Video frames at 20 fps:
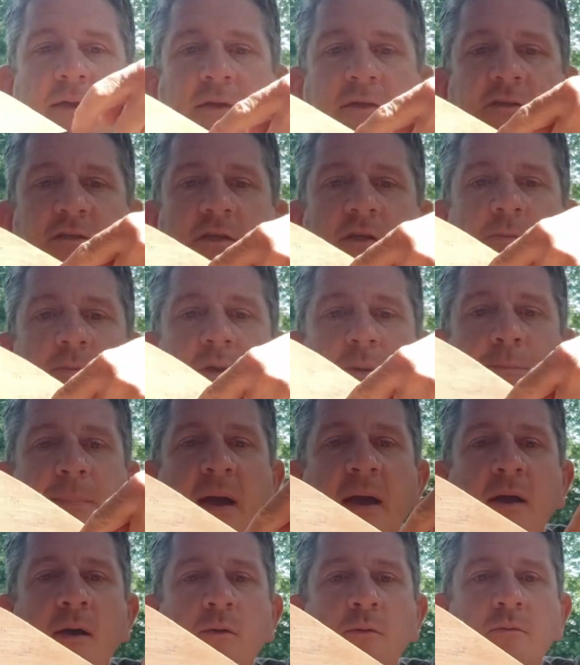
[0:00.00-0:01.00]
is going to be
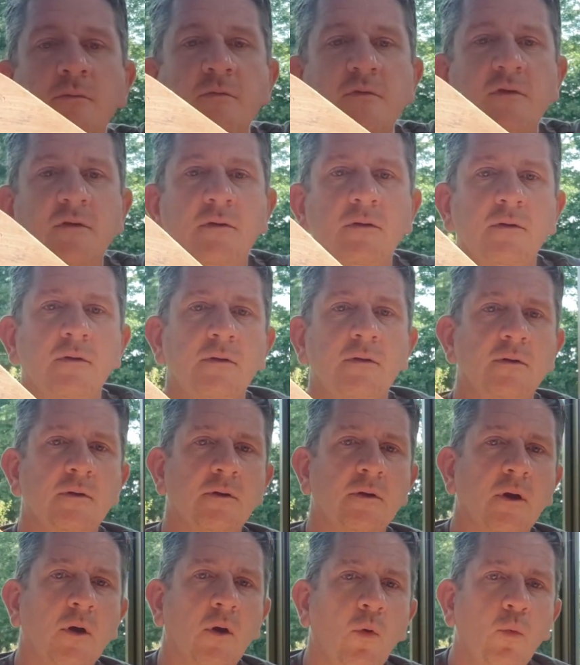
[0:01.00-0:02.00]
bound
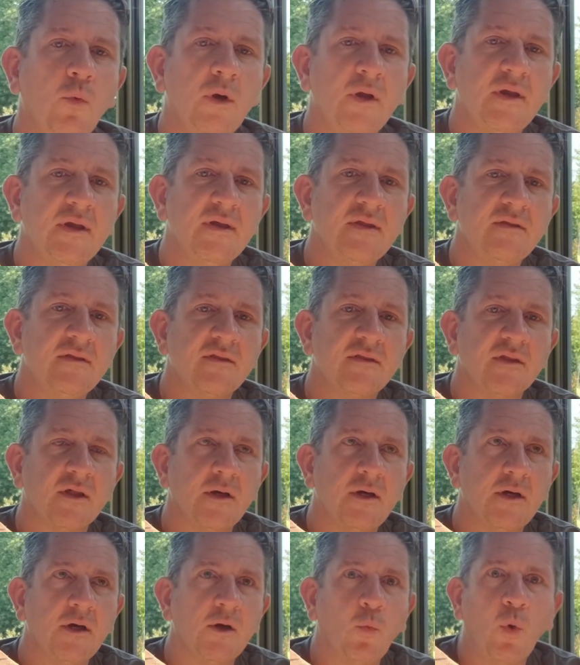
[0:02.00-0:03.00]
with
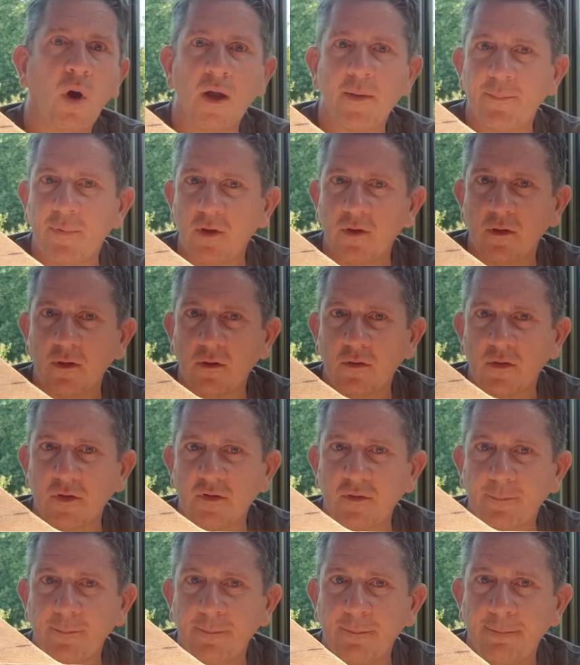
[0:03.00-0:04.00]
white perloid
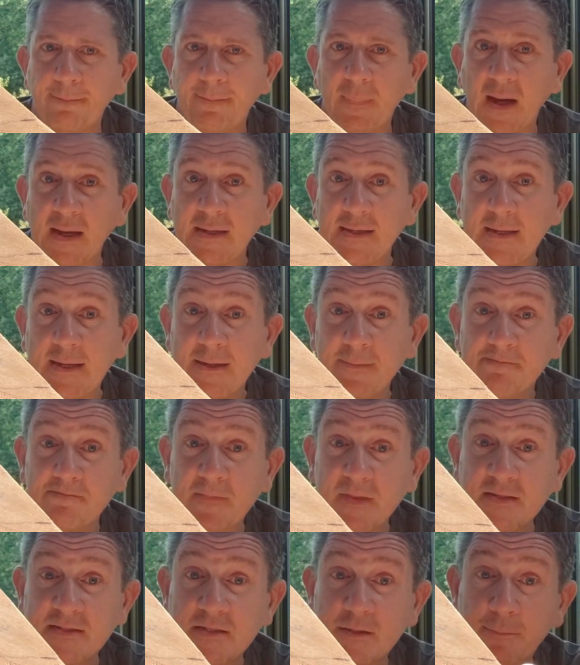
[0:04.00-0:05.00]
binding,
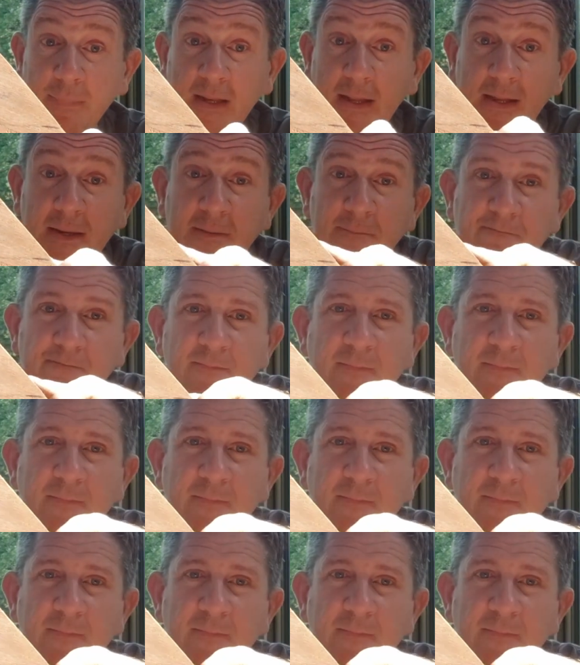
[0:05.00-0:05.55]
is the plan.